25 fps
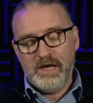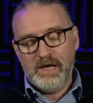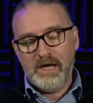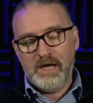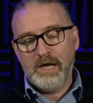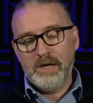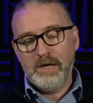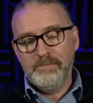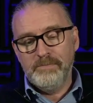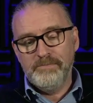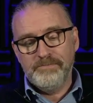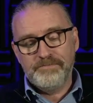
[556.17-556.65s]

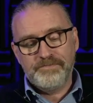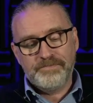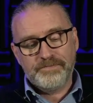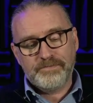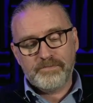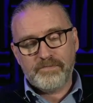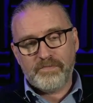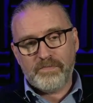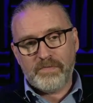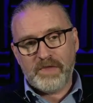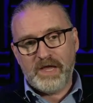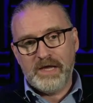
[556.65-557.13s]

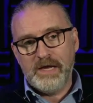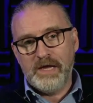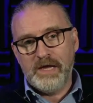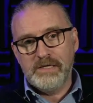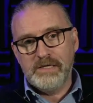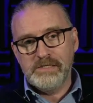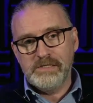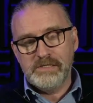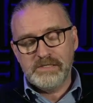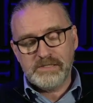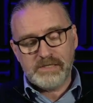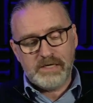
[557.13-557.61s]

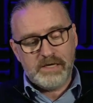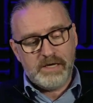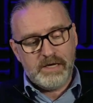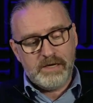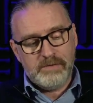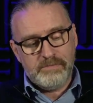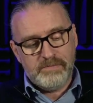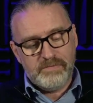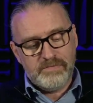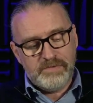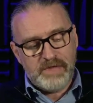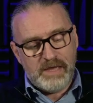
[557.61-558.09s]
and
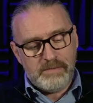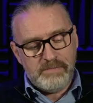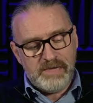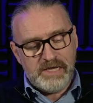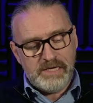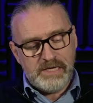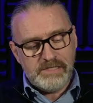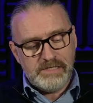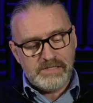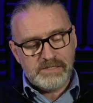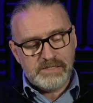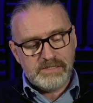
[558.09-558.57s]
that
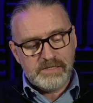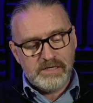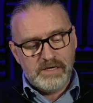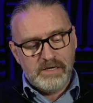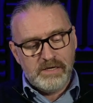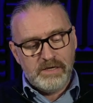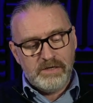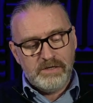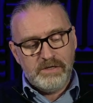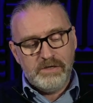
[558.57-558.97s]
means